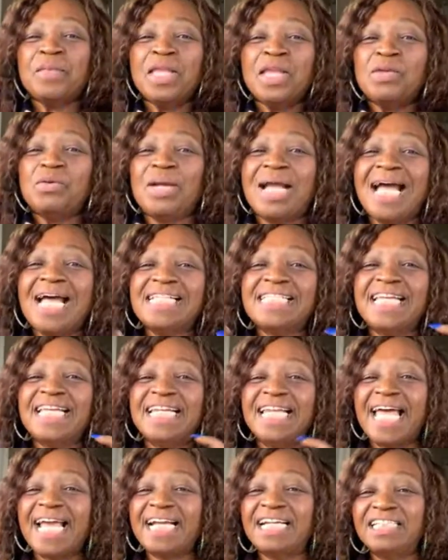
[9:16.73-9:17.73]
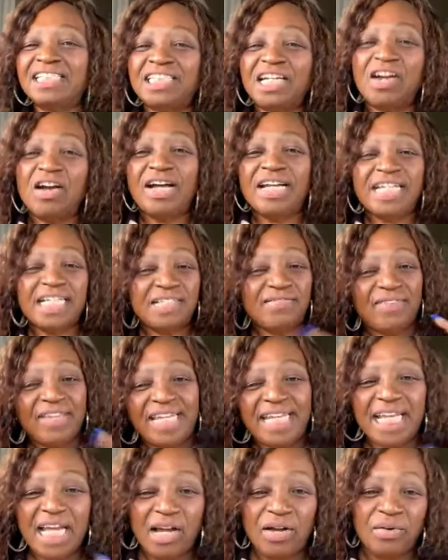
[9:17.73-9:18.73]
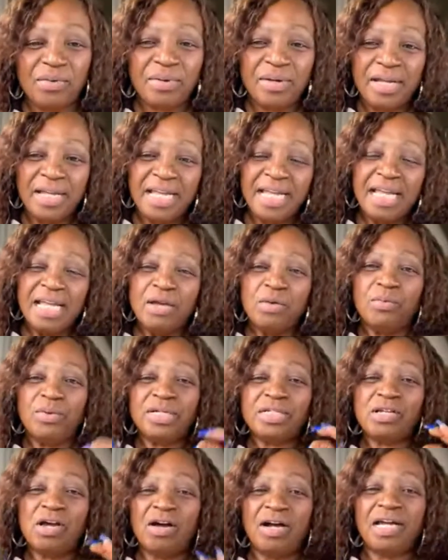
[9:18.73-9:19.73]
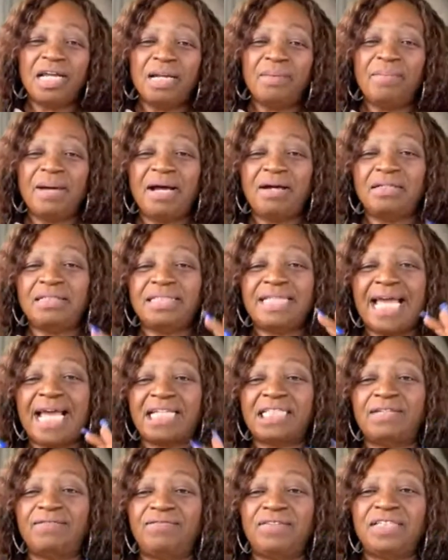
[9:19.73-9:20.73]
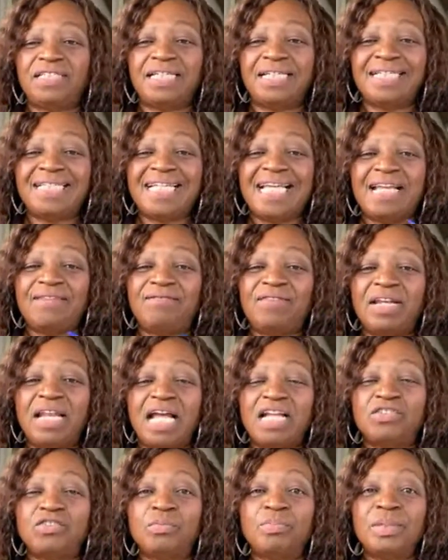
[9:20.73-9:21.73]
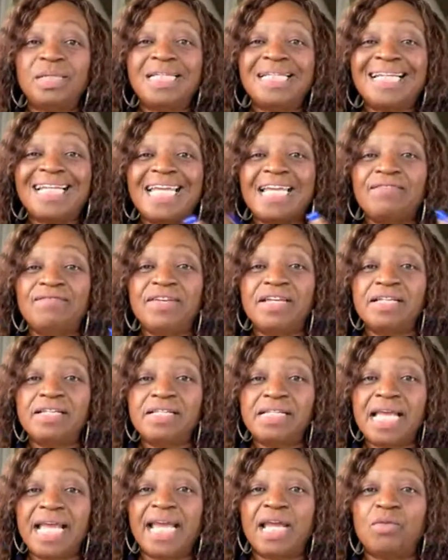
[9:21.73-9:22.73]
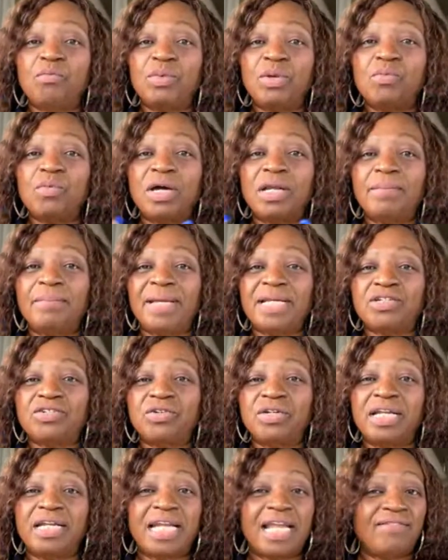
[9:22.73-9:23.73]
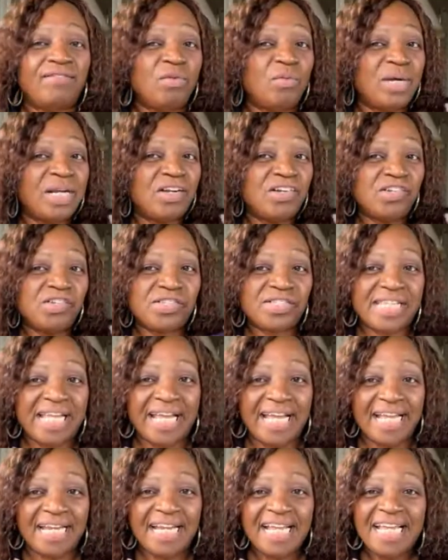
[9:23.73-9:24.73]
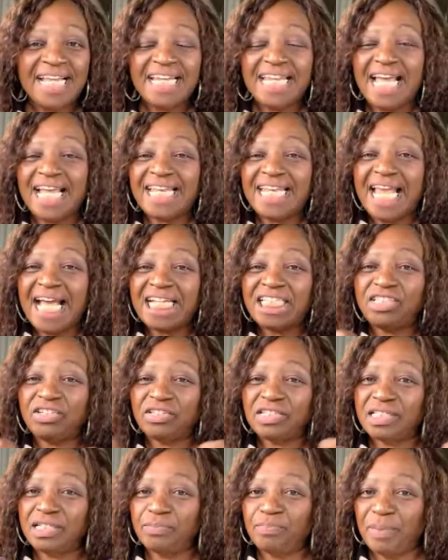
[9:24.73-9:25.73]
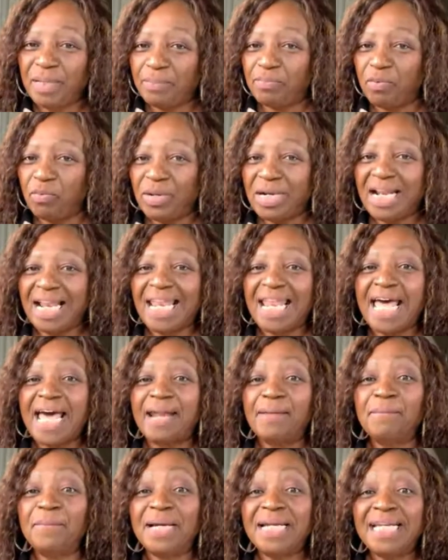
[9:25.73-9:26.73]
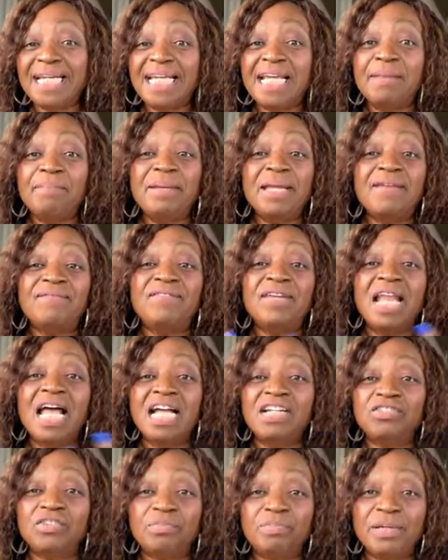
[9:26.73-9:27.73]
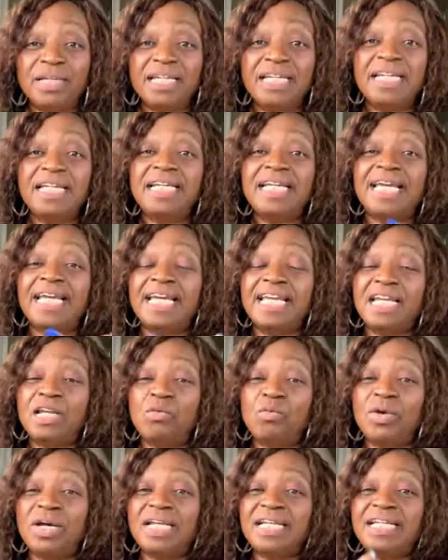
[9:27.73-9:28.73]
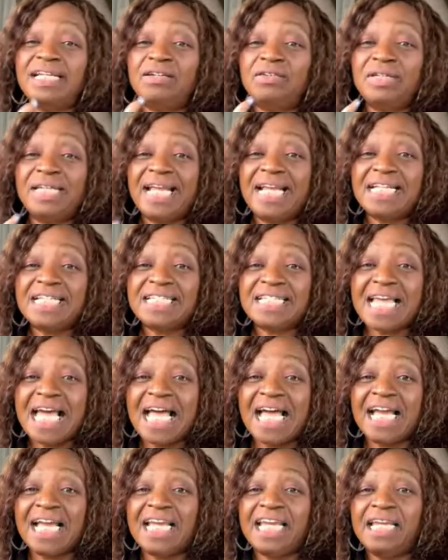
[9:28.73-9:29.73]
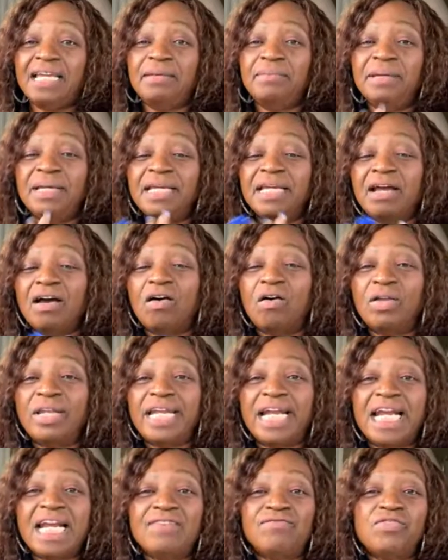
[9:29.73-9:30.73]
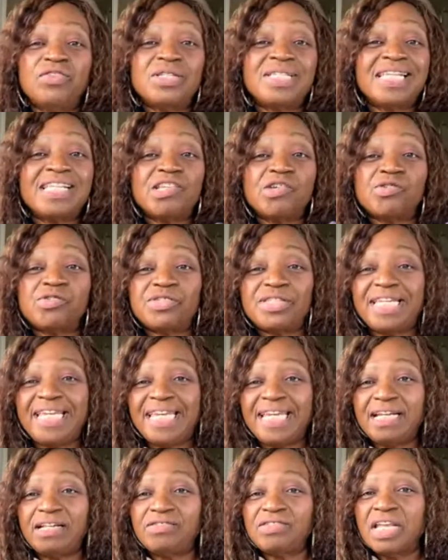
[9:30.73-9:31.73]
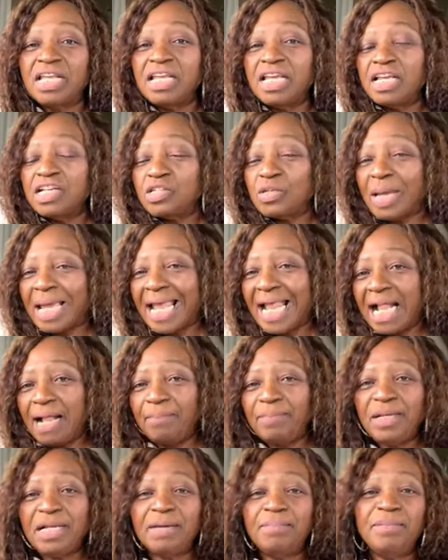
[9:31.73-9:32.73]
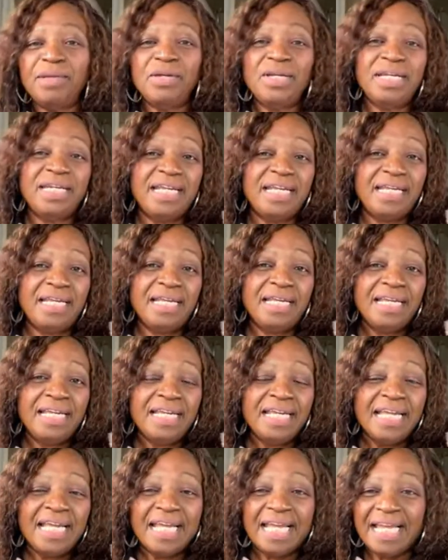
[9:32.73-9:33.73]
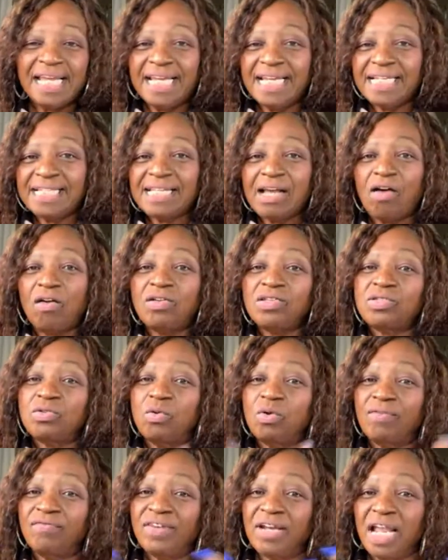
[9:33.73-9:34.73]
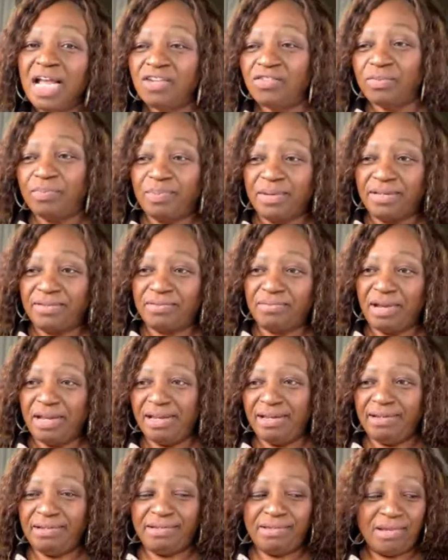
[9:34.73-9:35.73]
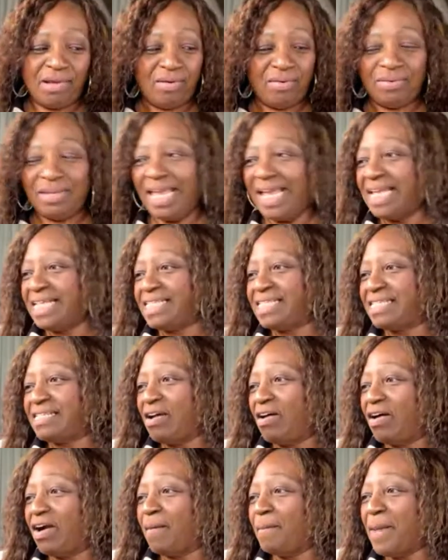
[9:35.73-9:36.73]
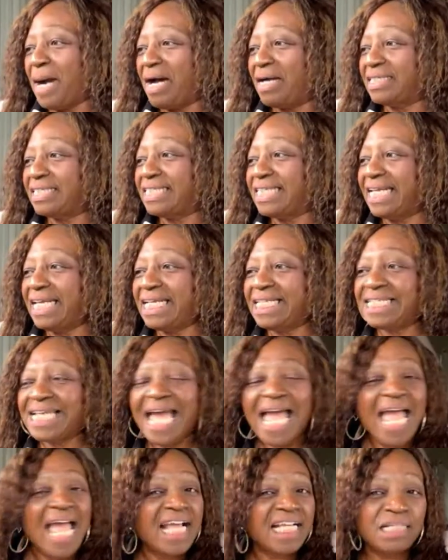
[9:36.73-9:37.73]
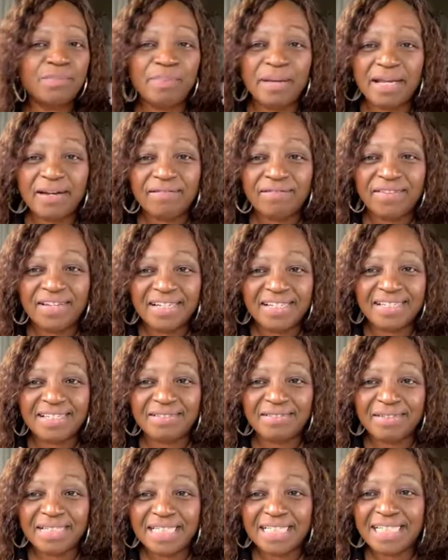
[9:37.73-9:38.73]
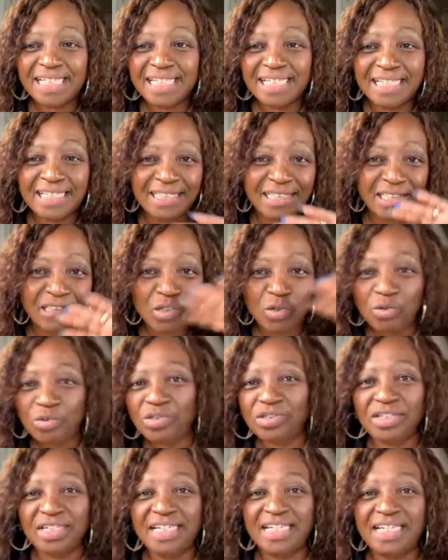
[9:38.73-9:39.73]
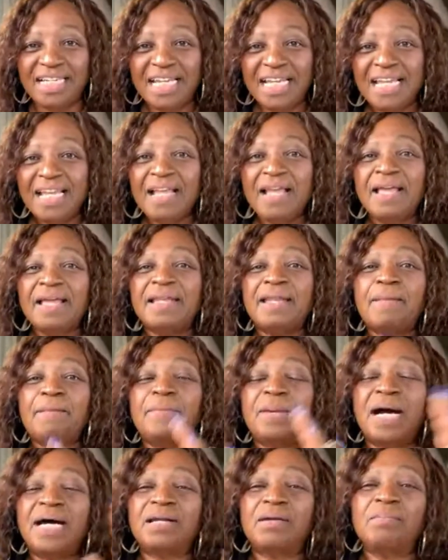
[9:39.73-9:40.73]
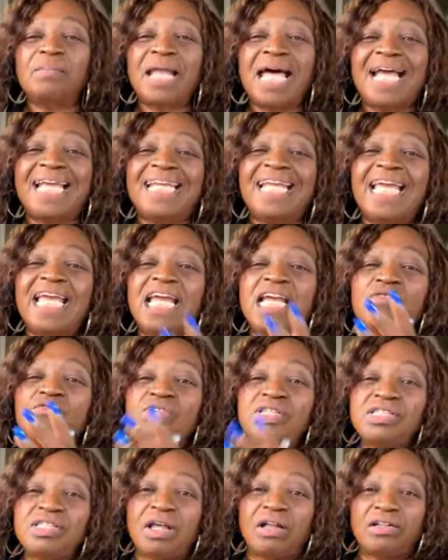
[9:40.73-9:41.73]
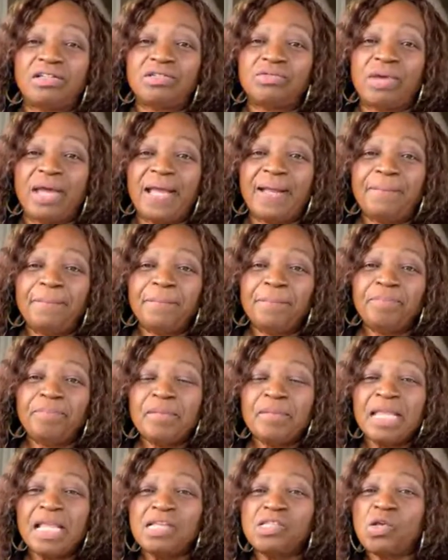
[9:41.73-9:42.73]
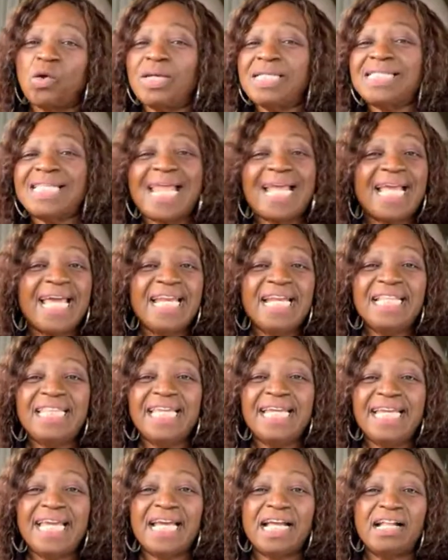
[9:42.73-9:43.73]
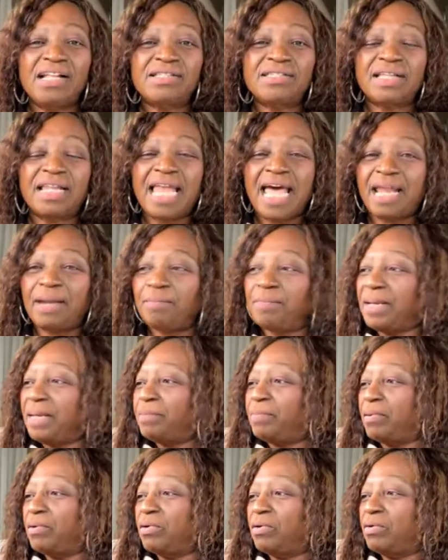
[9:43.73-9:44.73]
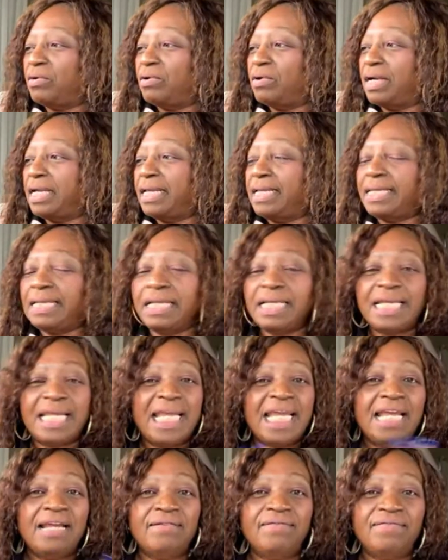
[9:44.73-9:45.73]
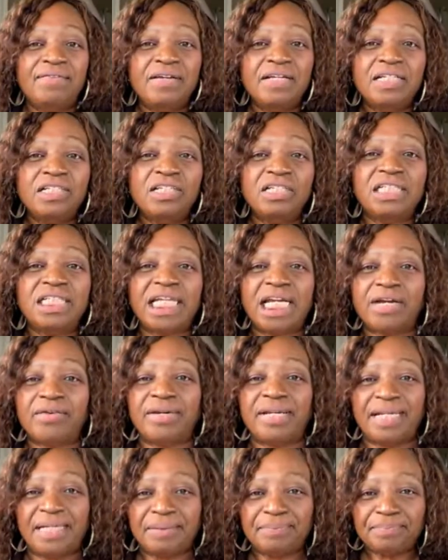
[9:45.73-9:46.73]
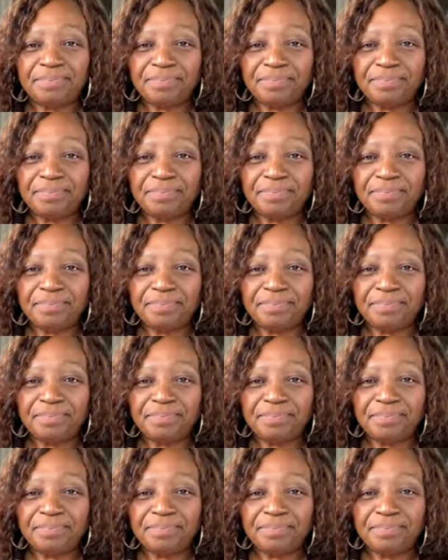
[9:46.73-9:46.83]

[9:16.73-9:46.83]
You guys hit like and share on this video. We're talking about tax efficiency and philanthropic giving, and we want to make sure that everyone understands that not just the people with a lot of money can be a philanthropy. Anyone donates time, all their efforts, their skills to help the community is also a philanthropist, right? So let's talk about the tax benefits, which is usually the bottom line, the end result, right? So it's like anything else. A lot of people give to charity.